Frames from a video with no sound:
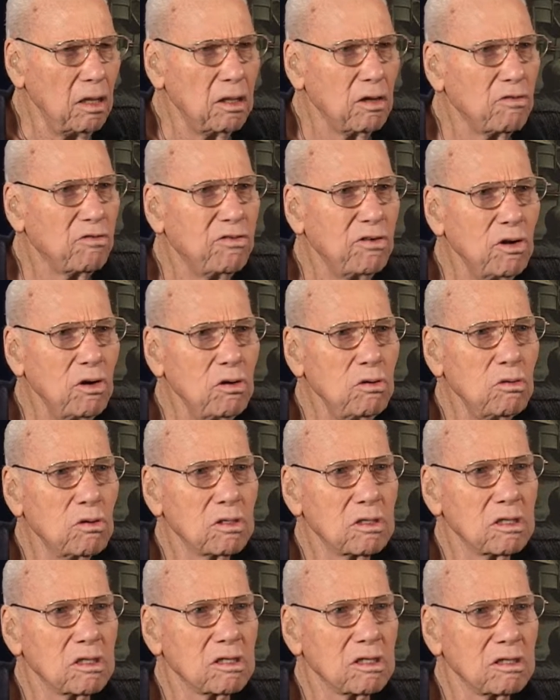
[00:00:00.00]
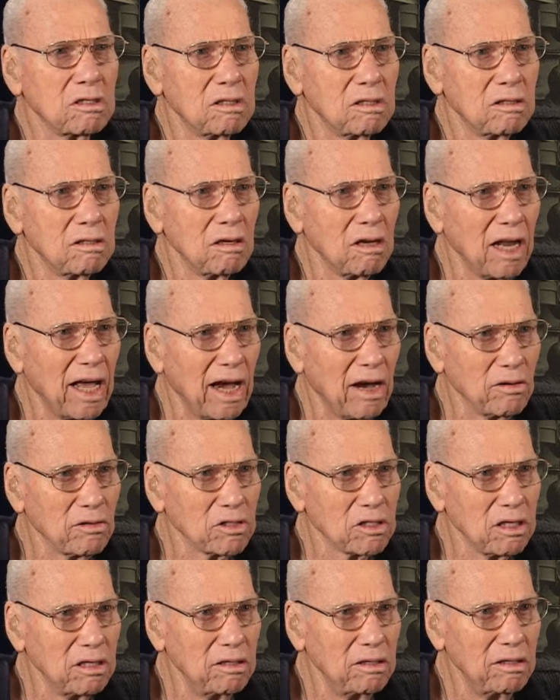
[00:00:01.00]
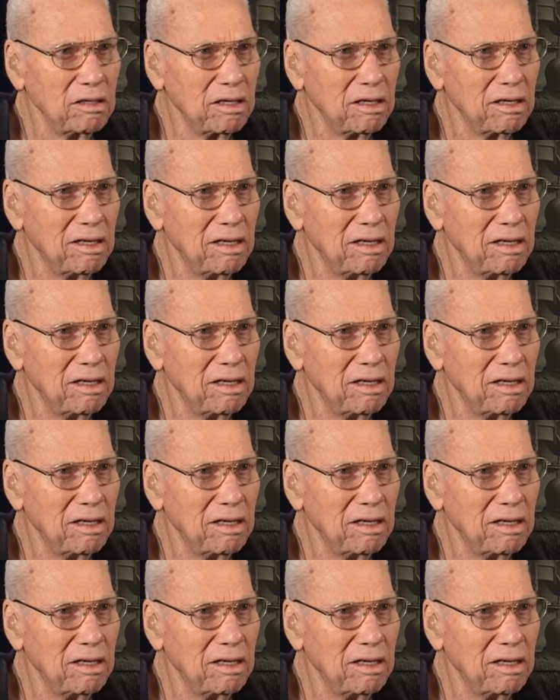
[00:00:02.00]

the food was lousy.